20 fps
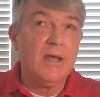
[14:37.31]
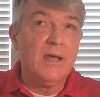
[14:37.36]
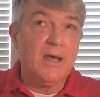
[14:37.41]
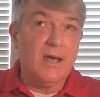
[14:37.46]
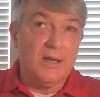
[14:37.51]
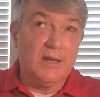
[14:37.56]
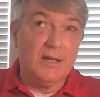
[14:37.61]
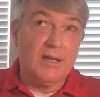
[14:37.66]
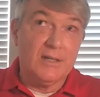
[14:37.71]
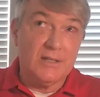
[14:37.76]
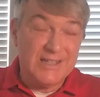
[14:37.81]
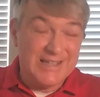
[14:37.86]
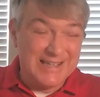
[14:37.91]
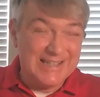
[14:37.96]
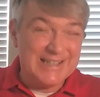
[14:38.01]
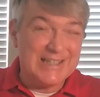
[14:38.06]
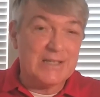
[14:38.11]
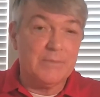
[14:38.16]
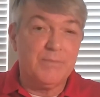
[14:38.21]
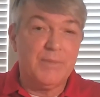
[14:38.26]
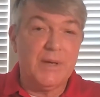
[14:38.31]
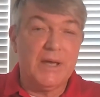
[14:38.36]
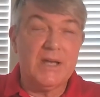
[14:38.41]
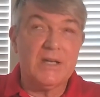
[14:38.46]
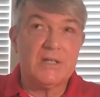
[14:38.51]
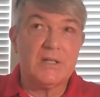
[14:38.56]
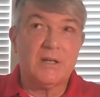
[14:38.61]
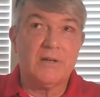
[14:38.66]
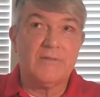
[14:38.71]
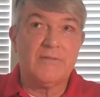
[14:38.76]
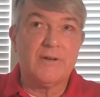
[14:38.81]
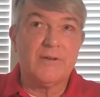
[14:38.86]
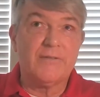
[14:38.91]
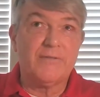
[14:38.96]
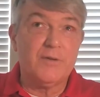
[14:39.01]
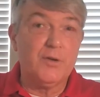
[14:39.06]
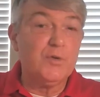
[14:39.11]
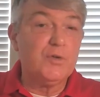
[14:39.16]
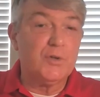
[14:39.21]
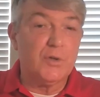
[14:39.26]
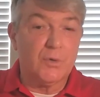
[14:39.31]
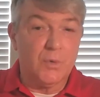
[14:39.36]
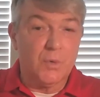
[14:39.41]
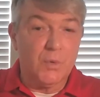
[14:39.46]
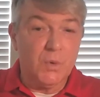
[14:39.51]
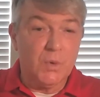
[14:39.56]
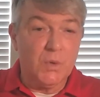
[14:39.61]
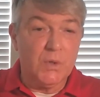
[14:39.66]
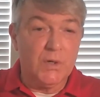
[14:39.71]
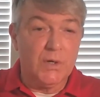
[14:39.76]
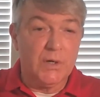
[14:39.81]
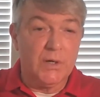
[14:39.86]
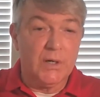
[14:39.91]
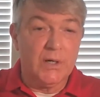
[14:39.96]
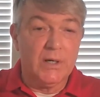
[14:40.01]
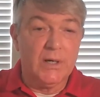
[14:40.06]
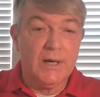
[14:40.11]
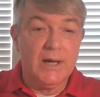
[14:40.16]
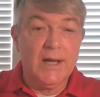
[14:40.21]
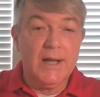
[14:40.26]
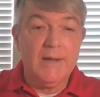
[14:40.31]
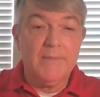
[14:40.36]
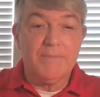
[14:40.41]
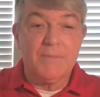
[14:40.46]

and anticipation of a future order.